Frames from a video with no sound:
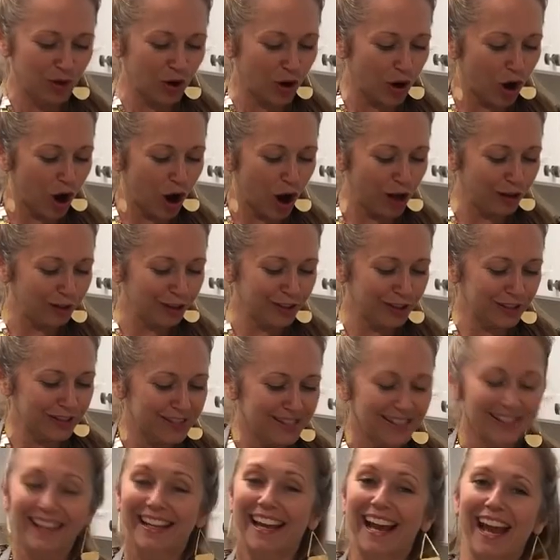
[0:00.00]
collards
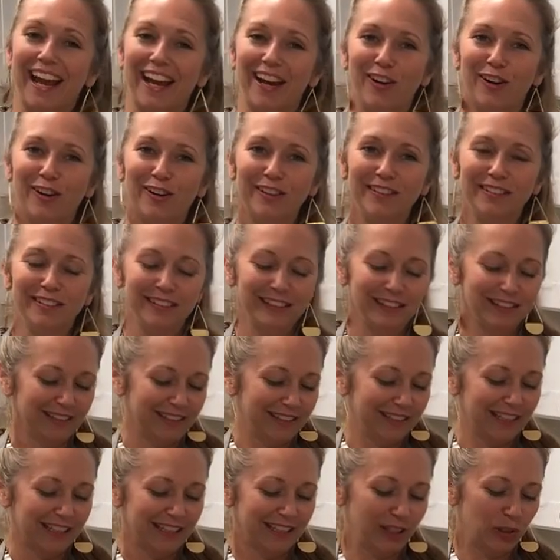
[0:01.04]
and kale
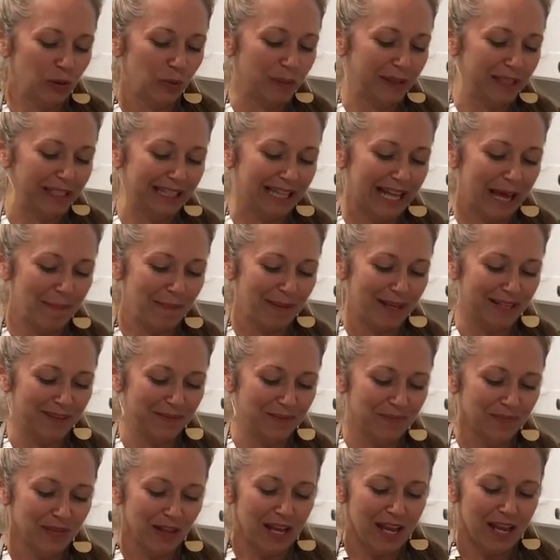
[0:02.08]
and a little bit of lemon.
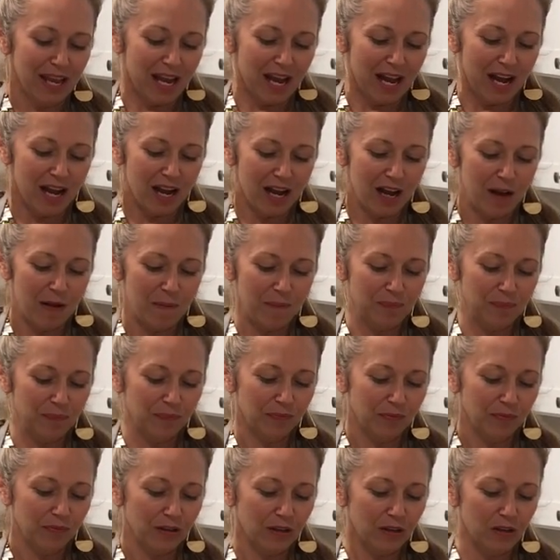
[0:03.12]

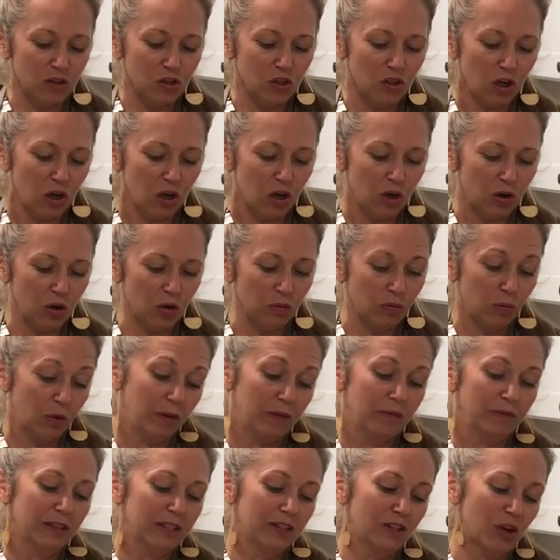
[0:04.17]

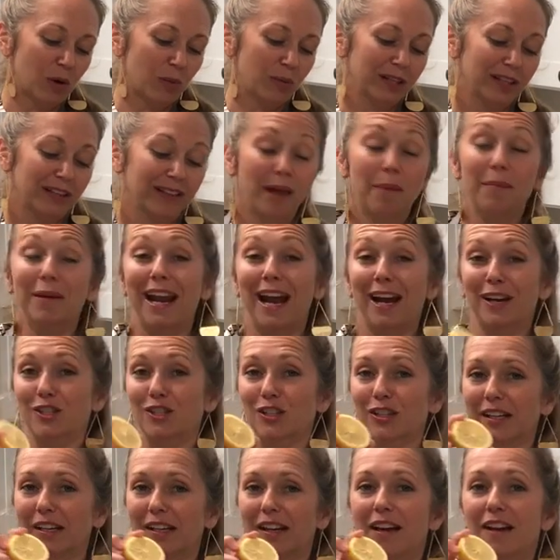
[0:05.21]
Well, let's start with the lemon
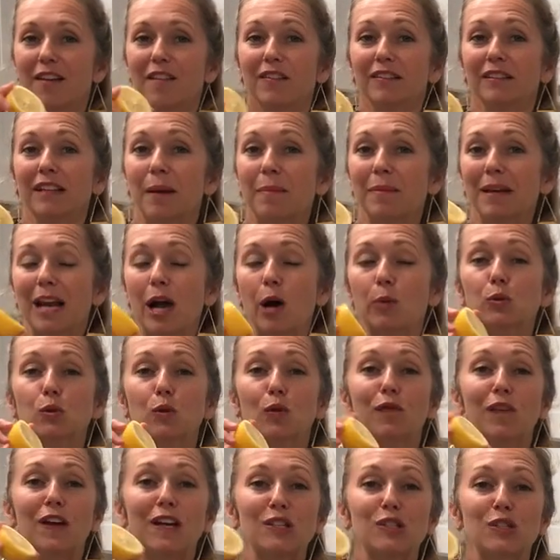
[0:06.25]
actually. Lemon helps
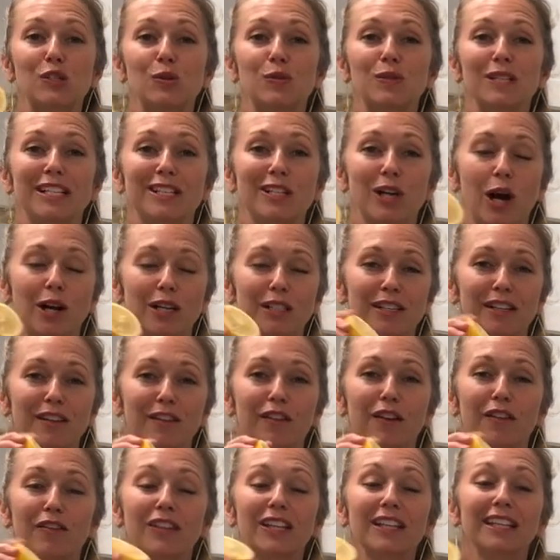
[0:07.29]
with phase 2 detox
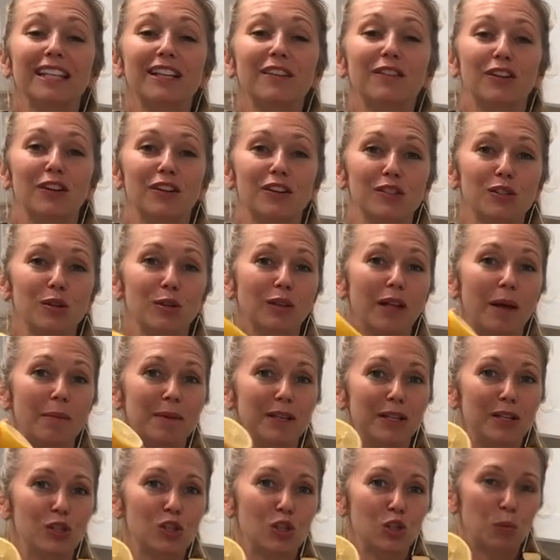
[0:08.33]
of the liver. So
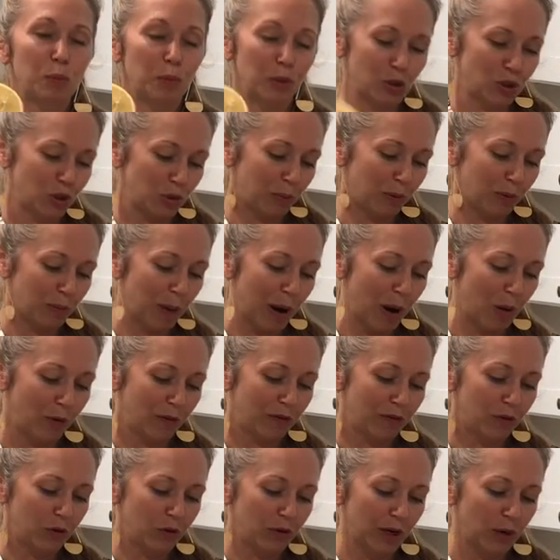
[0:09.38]
lemon is super, super
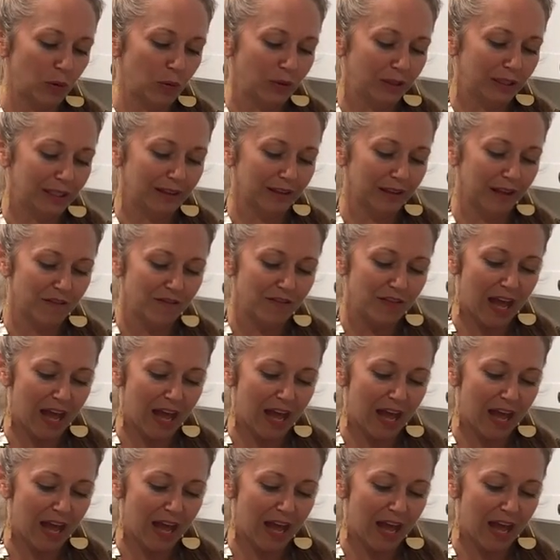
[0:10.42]
powerful and I really love